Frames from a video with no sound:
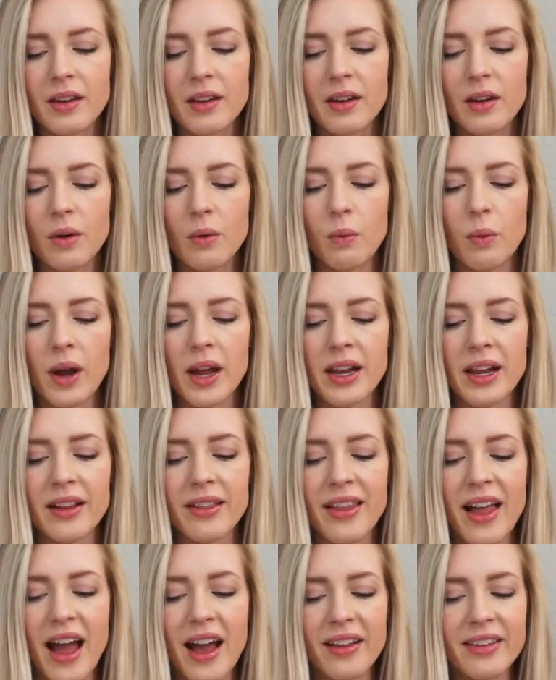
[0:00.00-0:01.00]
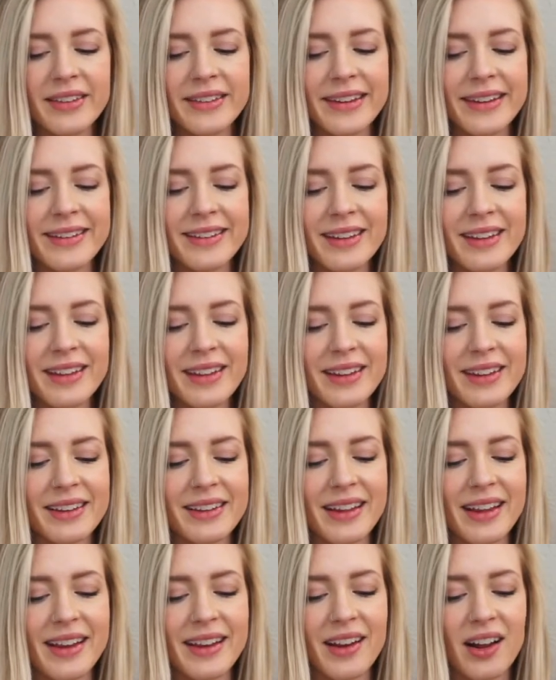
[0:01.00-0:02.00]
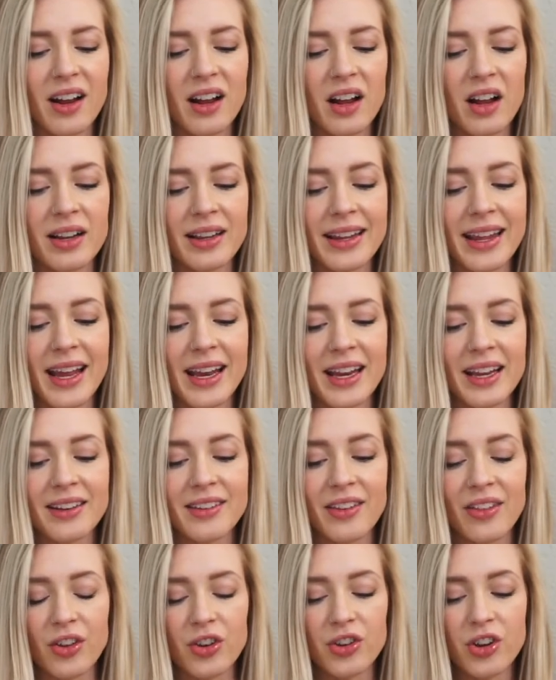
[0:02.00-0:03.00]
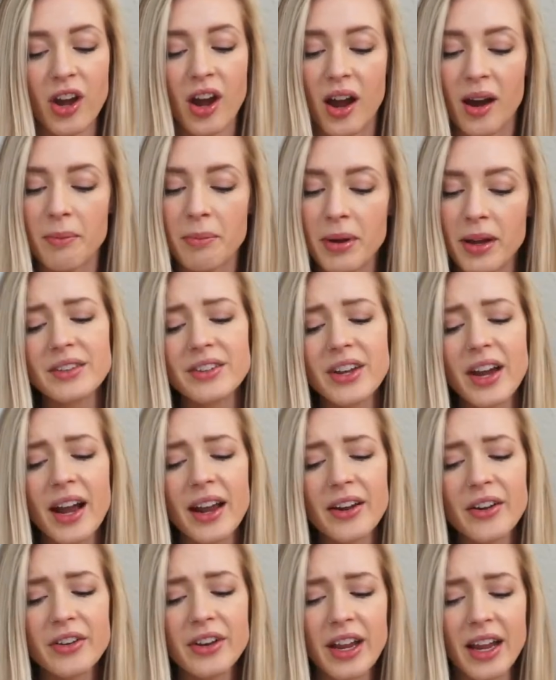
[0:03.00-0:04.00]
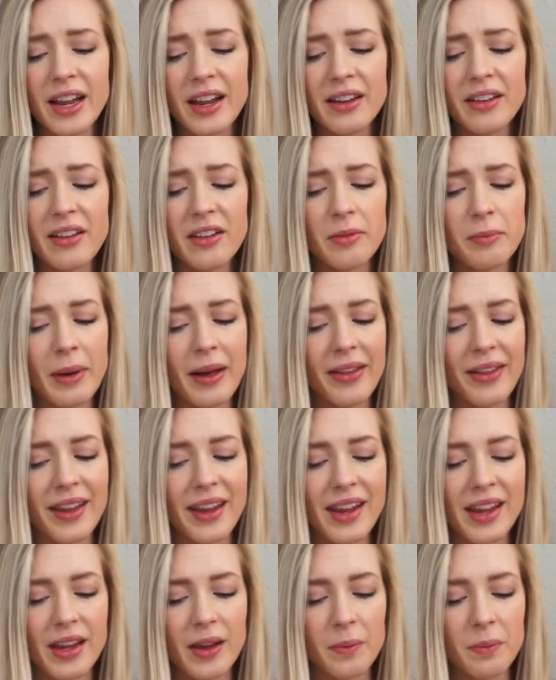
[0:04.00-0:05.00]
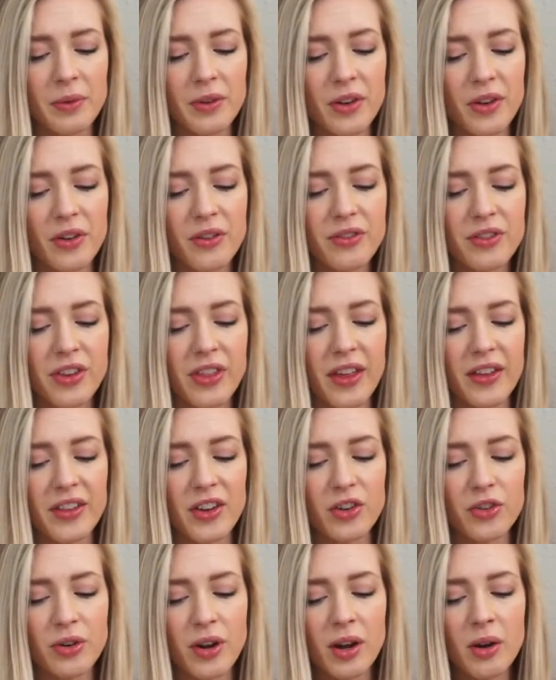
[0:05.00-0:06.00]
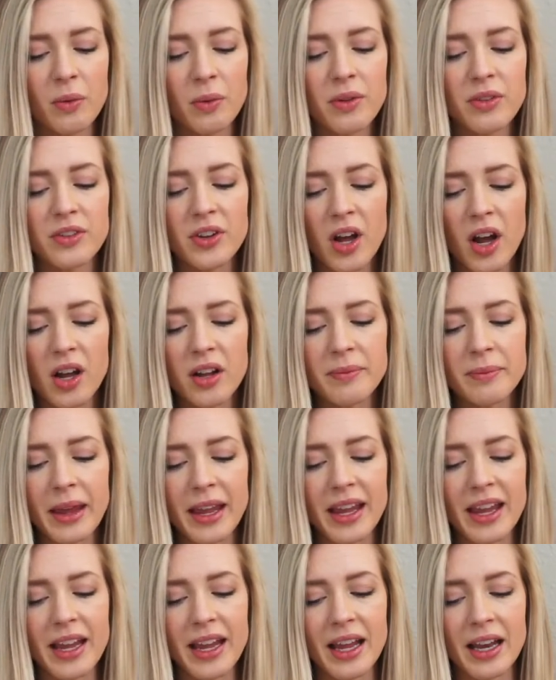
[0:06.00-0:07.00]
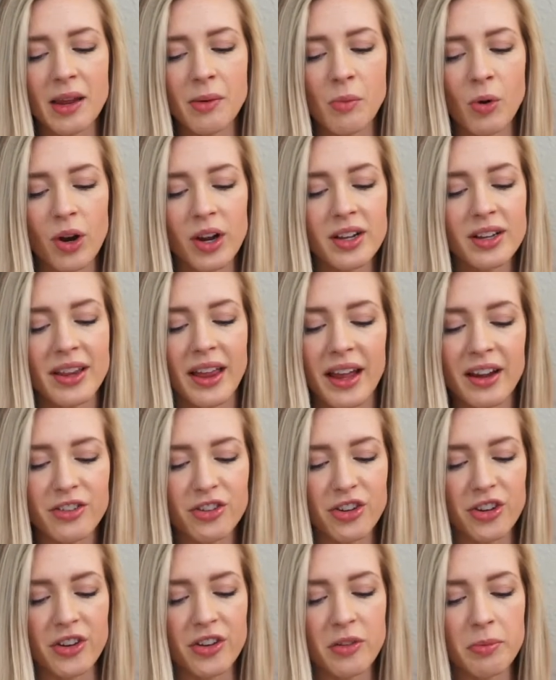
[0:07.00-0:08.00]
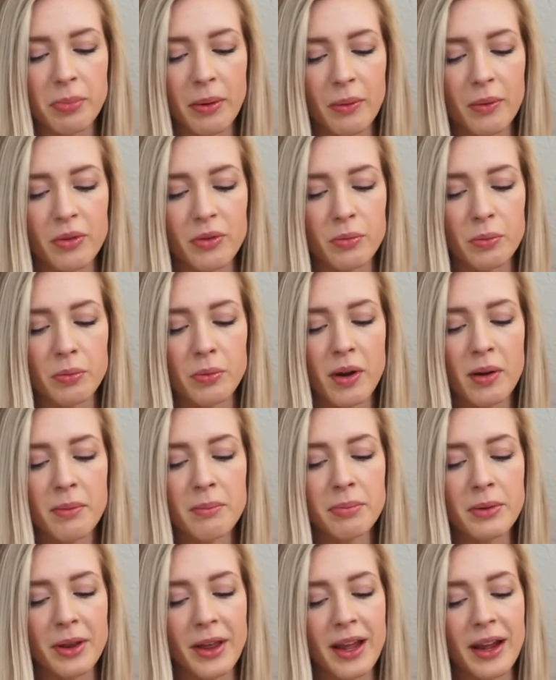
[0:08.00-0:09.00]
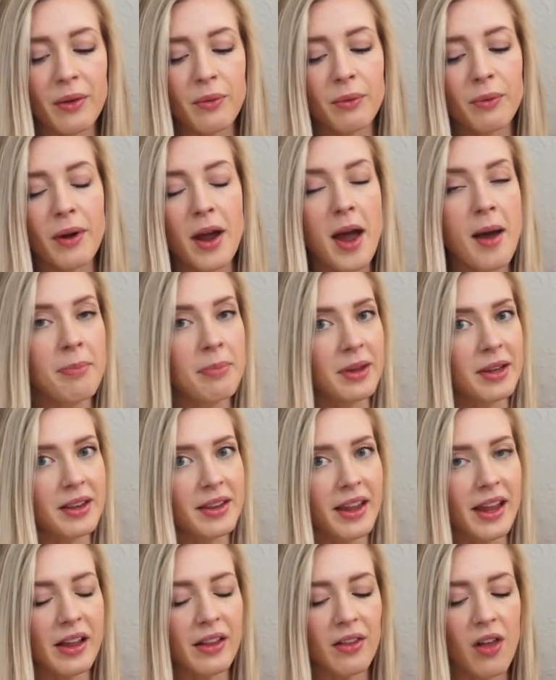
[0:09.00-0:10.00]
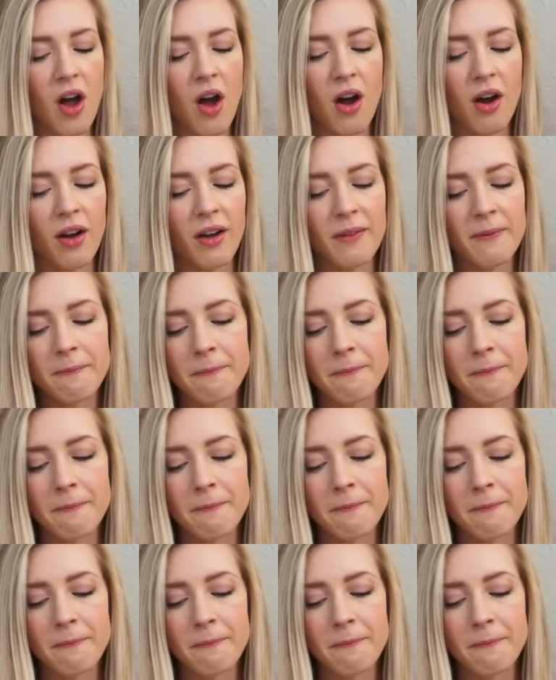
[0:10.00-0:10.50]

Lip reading: When at last he did succeed on getting to the top, tired and smelly, he observed that the truck was not making any more collections but was rumbling rapidly along.